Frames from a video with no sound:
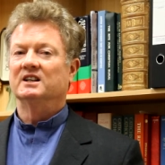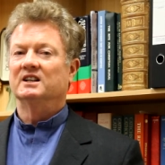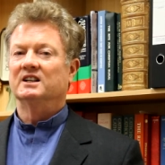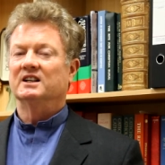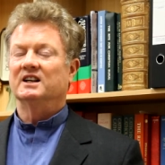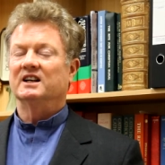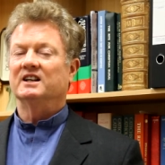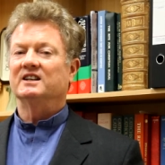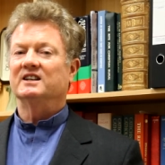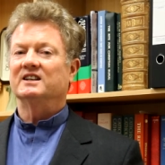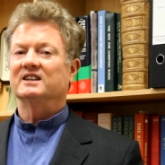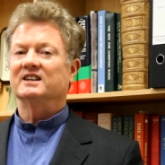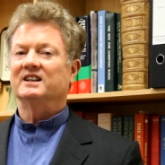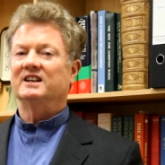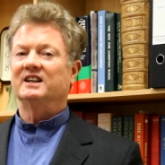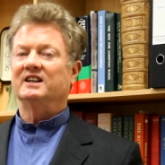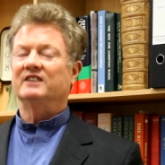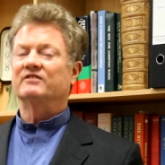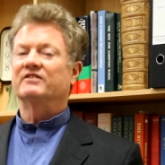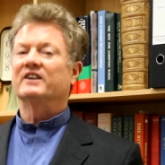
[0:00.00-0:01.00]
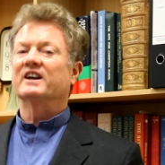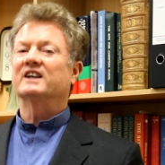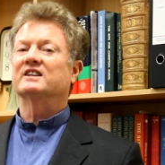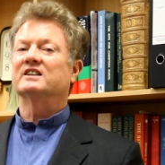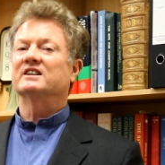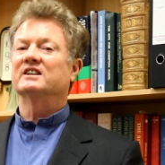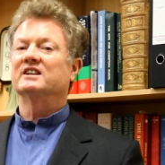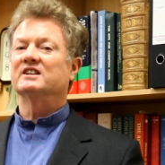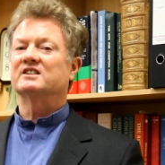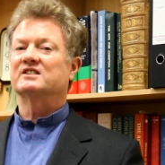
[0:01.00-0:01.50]
And in
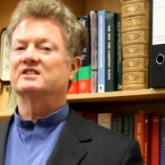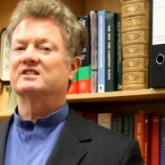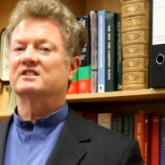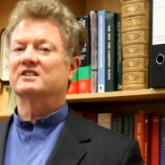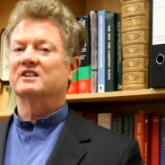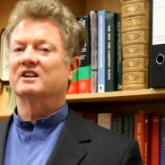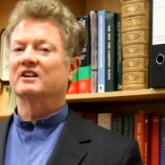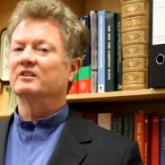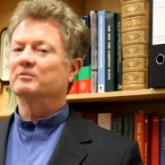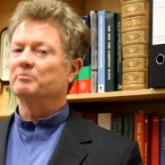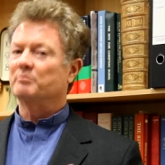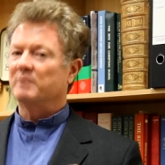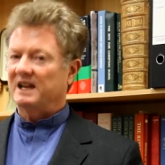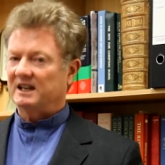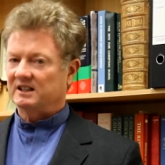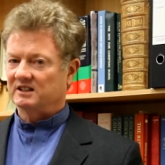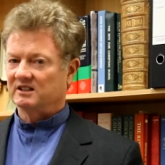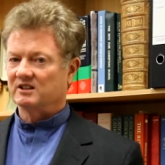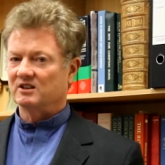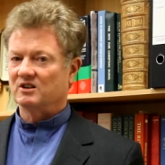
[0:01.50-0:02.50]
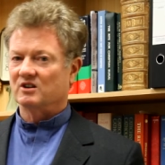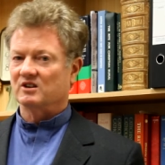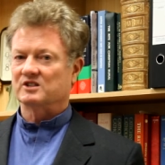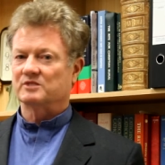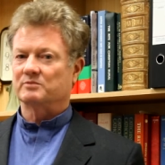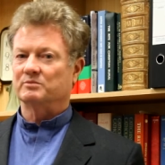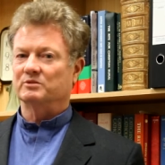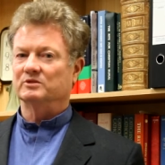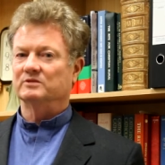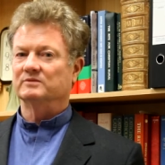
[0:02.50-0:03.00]
fact, it's going back to the
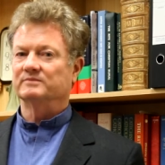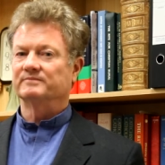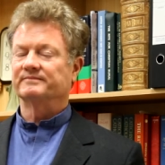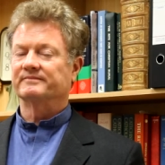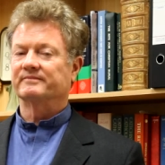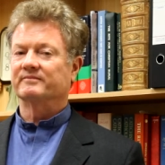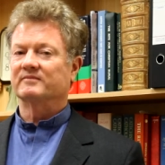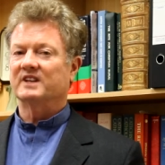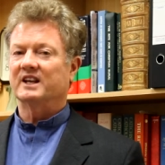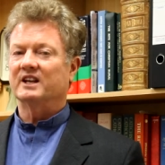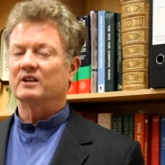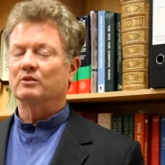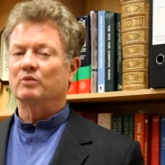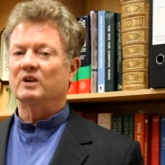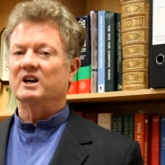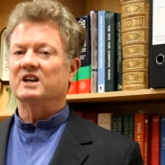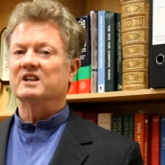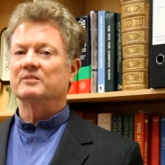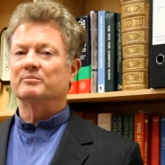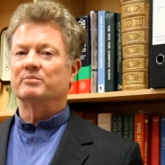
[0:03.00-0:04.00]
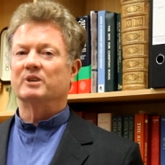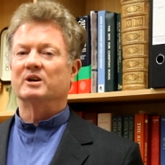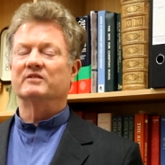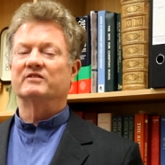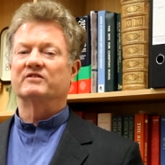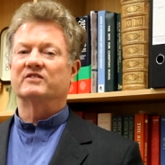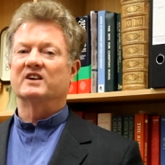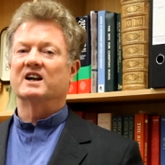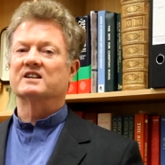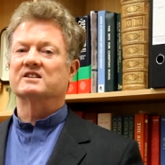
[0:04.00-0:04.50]
gospel in a way that Pope
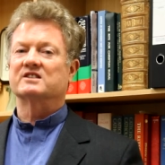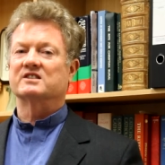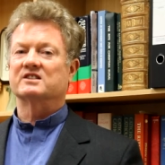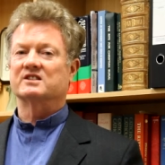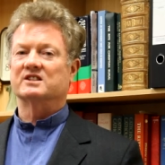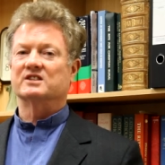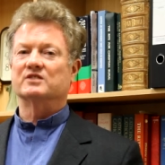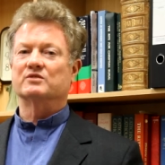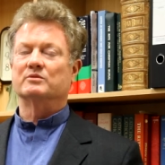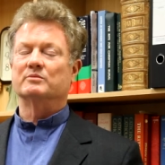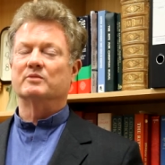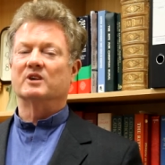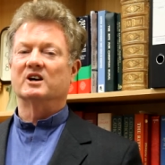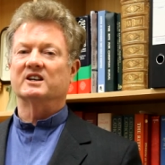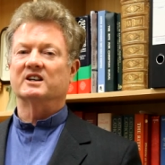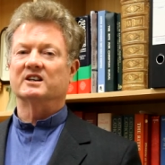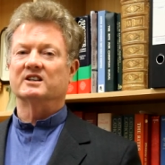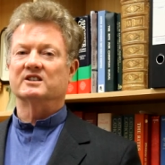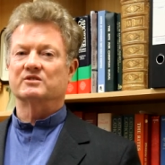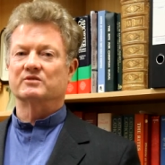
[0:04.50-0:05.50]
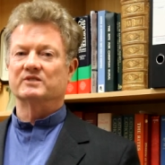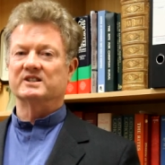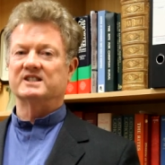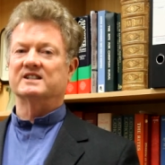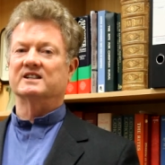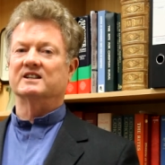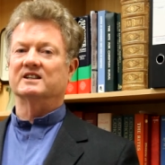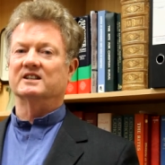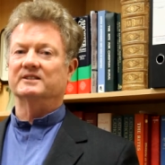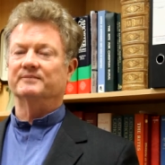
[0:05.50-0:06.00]
Francis has reminded us
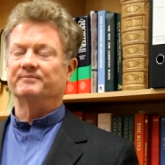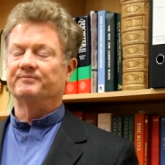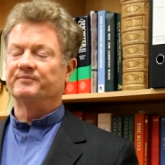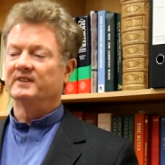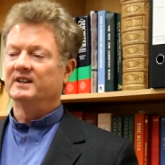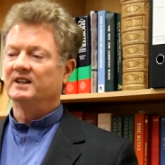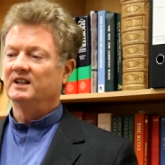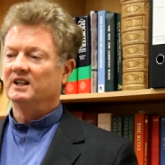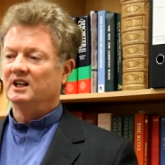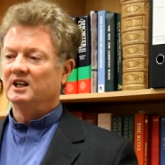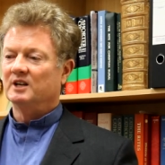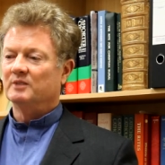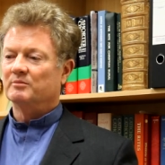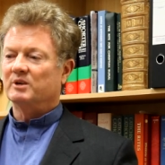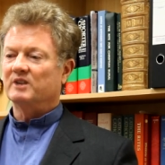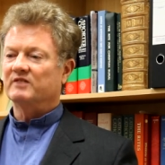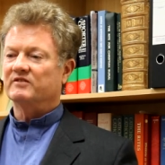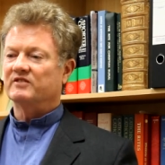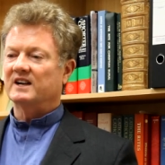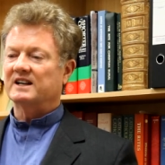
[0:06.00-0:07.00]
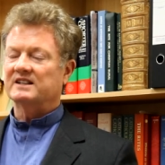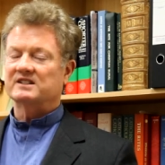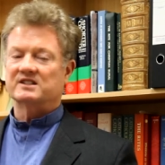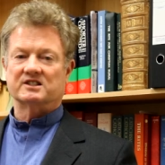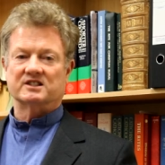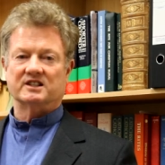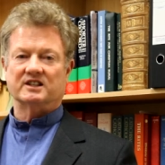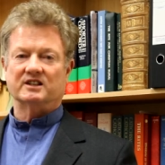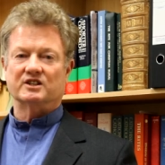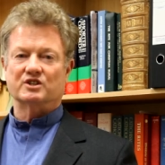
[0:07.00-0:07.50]
recently. Pope
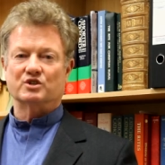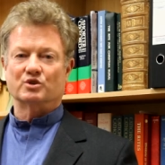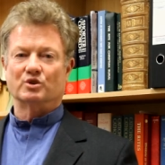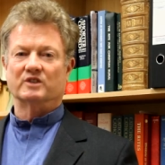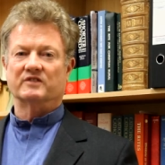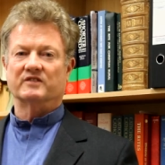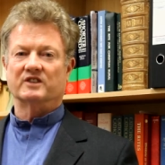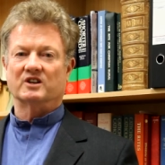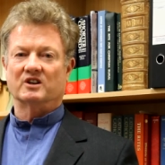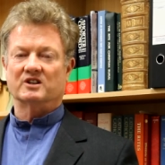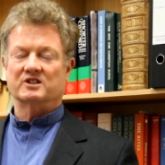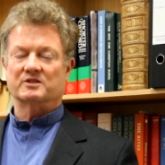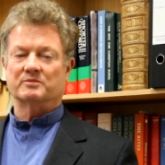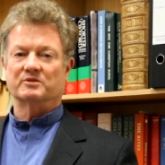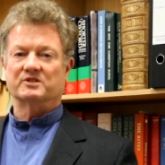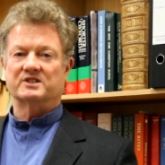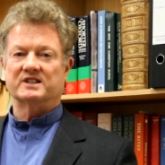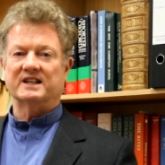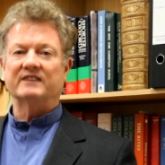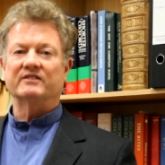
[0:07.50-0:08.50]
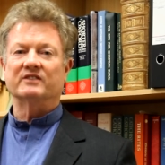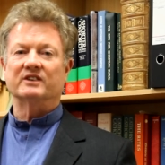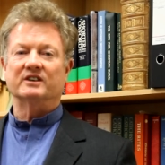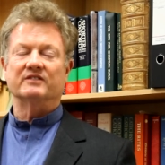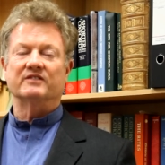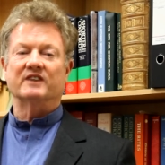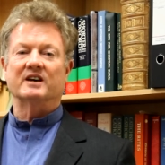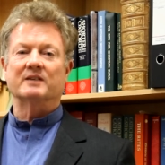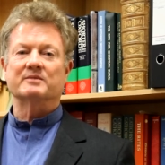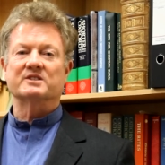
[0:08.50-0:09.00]
Francis, in The Joy of the Gospel, said very
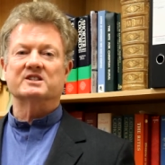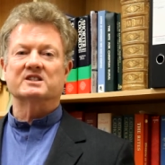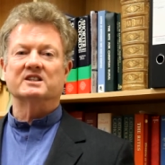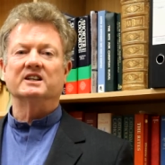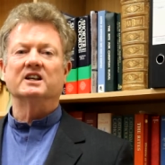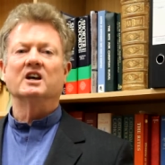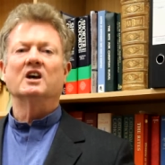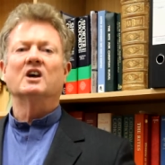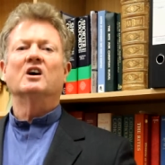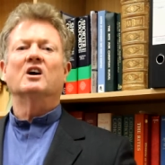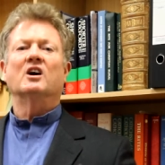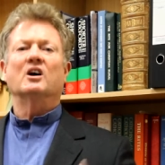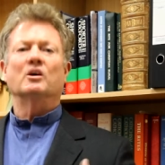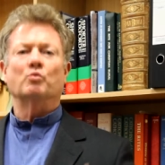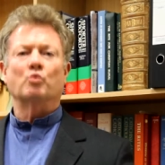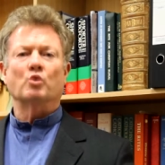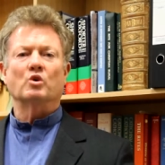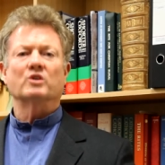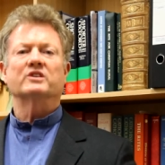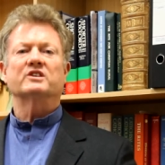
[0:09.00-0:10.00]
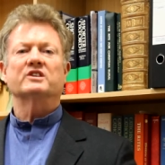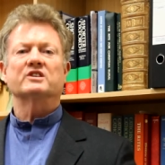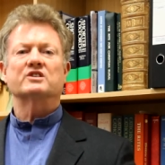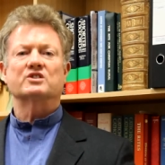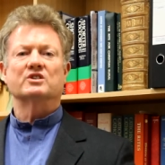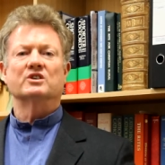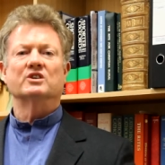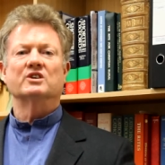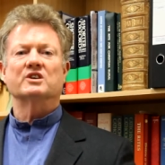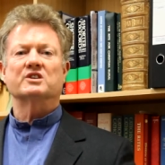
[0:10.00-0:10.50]
famously, I want a
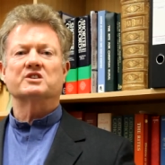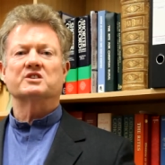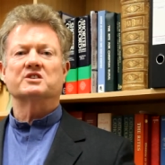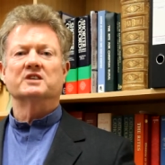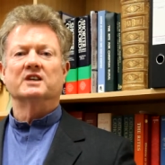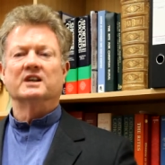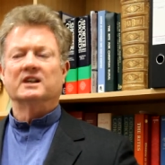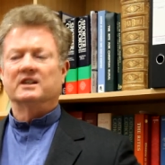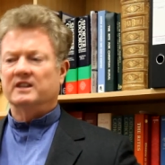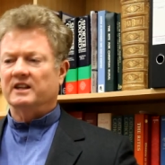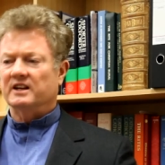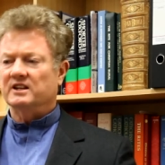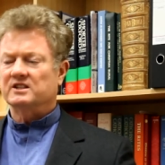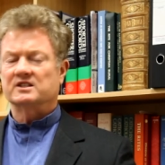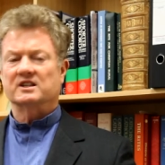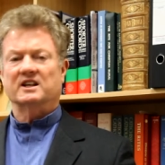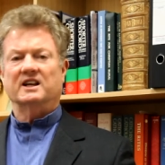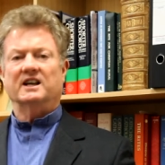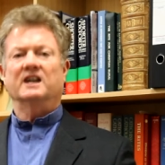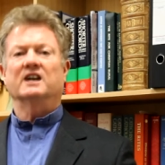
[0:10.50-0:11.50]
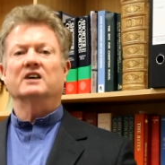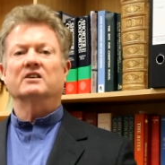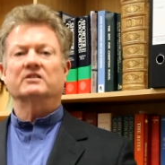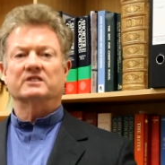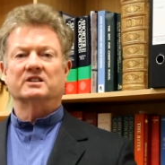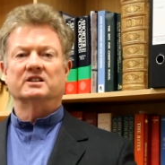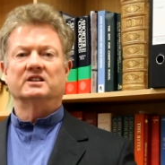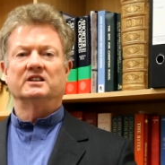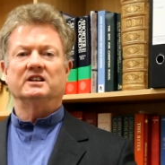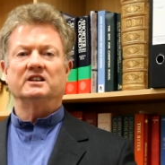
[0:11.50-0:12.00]
church that is
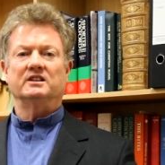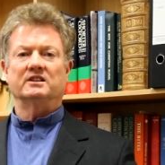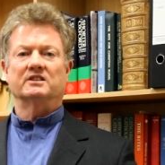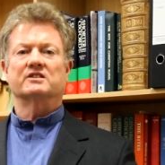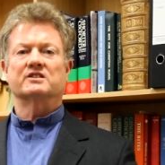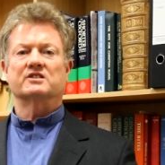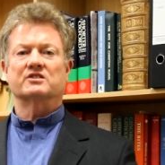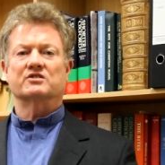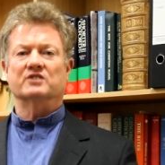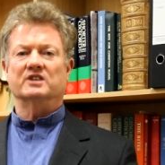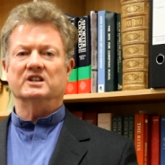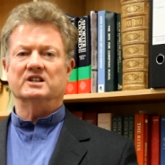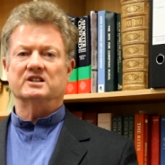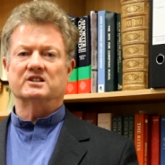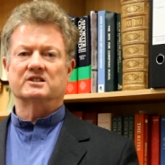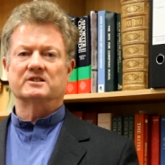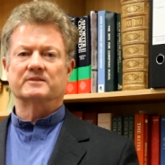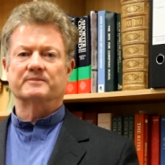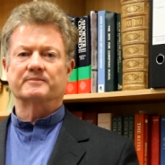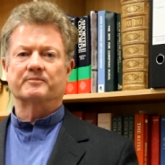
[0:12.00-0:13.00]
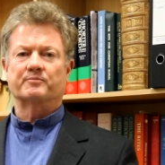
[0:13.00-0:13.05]
out into the streets,